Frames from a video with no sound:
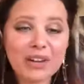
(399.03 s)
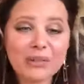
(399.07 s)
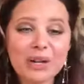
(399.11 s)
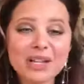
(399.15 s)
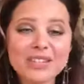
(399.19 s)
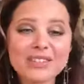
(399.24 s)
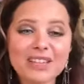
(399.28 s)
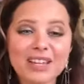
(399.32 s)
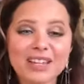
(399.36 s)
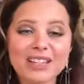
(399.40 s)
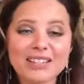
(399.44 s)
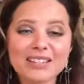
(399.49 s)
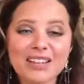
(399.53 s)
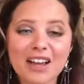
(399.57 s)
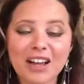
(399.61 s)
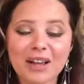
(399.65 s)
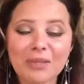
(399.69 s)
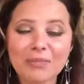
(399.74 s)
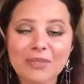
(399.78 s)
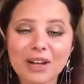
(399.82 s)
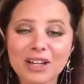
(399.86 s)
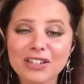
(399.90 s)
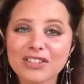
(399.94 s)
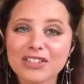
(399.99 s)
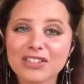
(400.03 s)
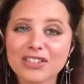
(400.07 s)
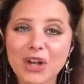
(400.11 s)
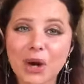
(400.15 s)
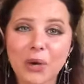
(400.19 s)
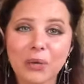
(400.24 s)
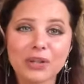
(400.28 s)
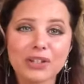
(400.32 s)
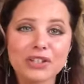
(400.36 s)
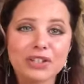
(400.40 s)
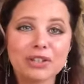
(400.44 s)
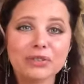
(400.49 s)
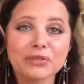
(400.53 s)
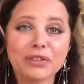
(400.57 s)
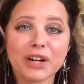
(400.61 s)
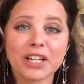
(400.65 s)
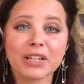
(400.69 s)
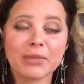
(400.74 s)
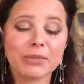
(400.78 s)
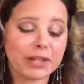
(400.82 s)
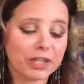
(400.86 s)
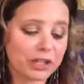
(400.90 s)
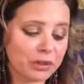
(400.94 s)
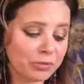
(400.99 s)
I'll not waste any time. I'll just go
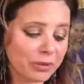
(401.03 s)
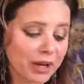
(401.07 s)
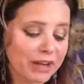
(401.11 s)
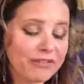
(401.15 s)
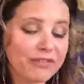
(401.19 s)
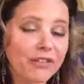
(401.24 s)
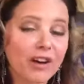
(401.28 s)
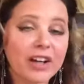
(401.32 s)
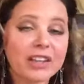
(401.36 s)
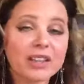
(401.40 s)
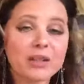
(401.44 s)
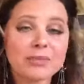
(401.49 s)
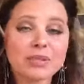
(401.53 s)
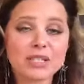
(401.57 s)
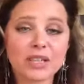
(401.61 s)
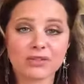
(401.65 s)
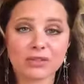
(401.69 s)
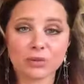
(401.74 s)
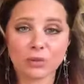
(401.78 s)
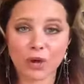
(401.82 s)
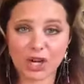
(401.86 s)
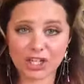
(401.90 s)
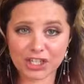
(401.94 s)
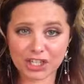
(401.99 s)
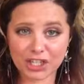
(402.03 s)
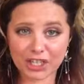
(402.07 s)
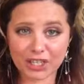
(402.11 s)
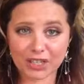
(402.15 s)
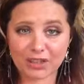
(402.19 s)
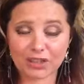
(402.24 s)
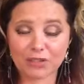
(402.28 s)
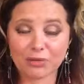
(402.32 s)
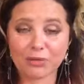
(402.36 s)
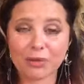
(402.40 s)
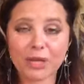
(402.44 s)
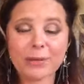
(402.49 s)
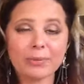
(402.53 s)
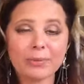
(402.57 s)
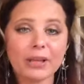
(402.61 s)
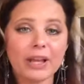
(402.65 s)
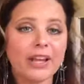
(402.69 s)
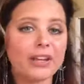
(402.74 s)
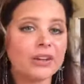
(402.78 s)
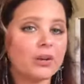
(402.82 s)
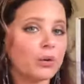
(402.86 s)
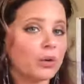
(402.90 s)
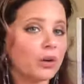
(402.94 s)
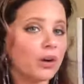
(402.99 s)
into, for anybody who might find themselves watching the
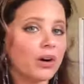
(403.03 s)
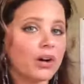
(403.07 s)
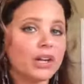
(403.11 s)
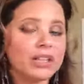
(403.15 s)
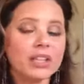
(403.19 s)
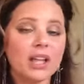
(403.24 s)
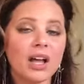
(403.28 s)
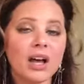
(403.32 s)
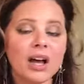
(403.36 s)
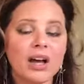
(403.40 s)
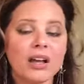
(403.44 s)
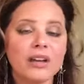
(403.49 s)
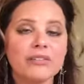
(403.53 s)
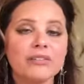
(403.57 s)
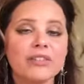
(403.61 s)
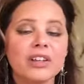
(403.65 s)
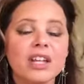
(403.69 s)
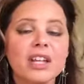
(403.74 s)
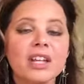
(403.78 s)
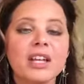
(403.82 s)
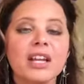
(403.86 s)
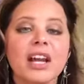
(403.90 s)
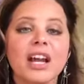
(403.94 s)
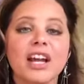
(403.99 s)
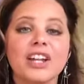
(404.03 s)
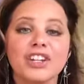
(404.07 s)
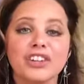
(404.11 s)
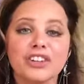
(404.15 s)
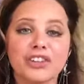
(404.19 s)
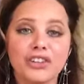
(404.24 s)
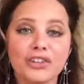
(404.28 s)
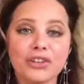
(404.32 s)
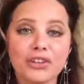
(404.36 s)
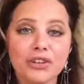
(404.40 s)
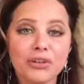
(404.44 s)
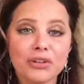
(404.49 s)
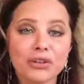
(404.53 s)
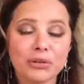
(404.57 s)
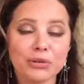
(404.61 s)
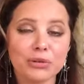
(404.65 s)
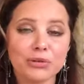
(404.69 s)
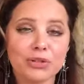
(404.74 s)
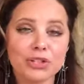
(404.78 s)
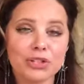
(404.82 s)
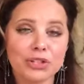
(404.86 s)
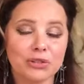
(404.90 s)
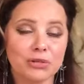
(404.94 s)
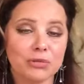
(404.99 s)
replay or on live, and you're
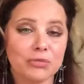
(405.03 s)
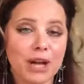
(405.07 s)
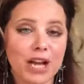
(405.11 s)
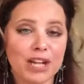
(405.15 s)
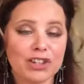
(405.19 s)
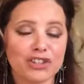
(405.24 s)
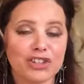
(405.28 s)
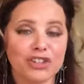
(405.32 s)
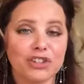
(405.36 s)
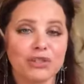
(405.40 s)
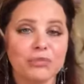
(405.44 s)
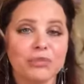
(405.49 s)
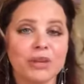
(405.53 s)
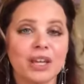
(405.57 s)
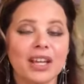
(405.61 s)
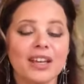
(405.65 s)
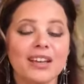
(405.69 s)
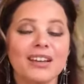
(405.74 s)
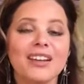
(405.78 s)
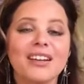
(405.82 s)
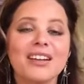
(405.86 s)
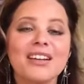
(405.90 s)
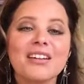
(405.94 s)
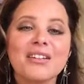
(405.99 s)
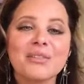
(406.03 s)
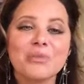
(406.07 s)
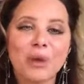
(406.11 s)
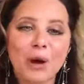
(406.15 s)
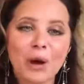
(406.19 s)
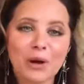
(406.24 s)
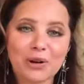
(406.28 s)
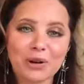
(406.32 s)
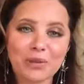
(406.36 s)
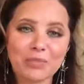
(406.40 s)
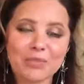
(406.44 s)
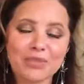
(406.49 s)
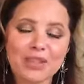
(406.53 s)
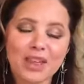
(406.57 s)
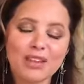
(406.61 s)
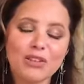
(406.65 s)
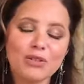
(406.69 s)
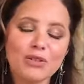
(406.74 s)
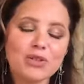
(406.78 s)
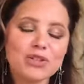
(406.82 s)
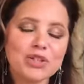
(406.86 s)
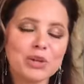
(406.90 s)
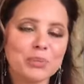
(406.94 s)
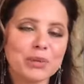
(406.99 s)
new to Magical Me,
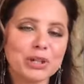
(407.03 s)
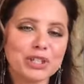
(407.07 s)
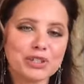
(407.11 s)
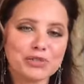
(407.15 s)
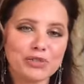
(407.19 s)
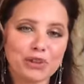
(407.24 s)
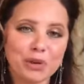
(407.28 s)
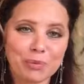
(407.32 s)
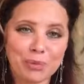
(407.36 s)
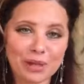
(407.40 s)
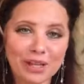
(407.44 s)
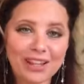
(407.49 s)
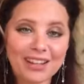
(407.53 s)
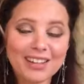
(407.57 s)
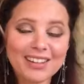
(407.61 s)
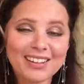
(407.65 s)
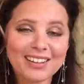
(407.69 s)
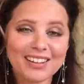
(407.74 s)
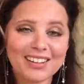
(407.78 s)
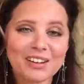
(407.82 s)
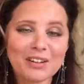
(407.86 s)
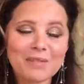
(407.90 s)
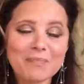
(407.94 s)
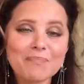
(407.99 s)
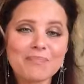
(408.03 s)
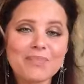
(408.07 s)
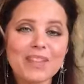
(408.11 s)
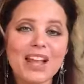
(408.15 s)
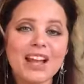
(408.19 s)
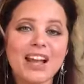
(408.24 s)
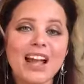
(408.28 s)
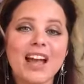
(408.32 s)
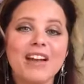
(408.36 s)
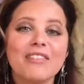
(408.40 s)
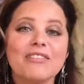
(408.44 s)
welcome. Thank you so much for being here.